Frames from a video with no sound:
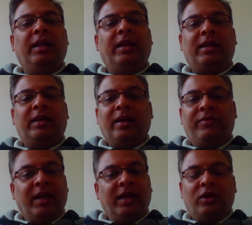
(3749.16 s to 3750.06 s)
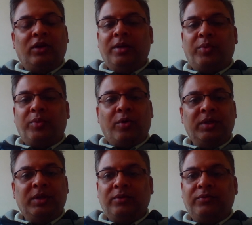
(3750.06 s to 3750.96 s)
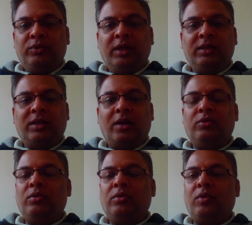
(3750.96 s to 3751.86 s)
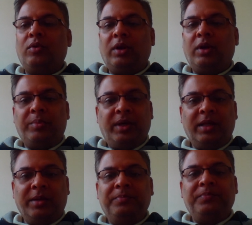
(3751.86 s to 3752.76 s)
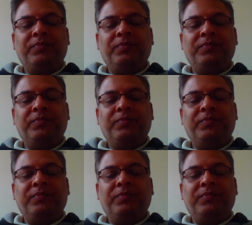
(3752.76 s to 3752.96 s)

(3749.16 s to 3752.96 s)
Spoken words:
Director FT has already promised a few things. I do not want to repeat them.